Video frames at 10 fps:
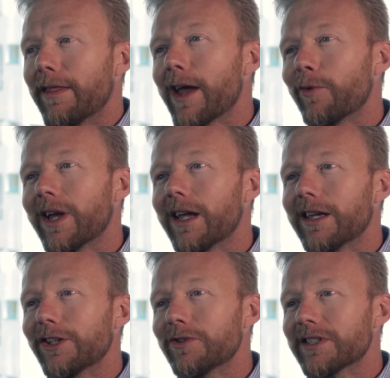That
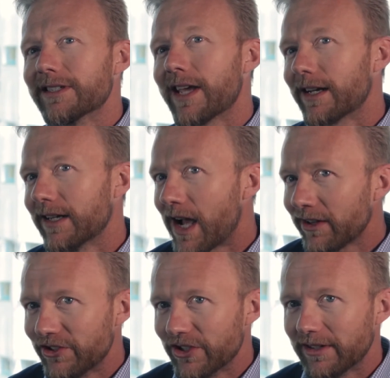way, using
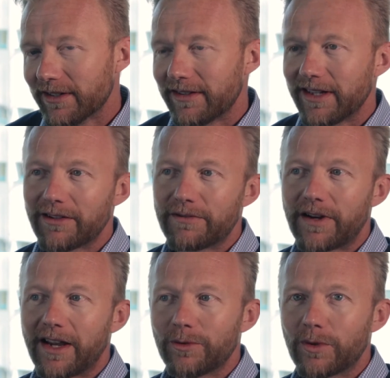technology, they can
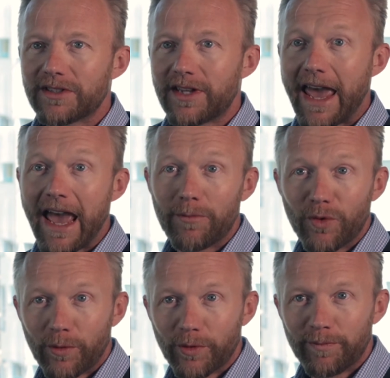find what's
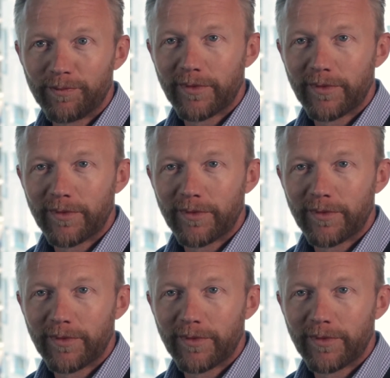abnormal.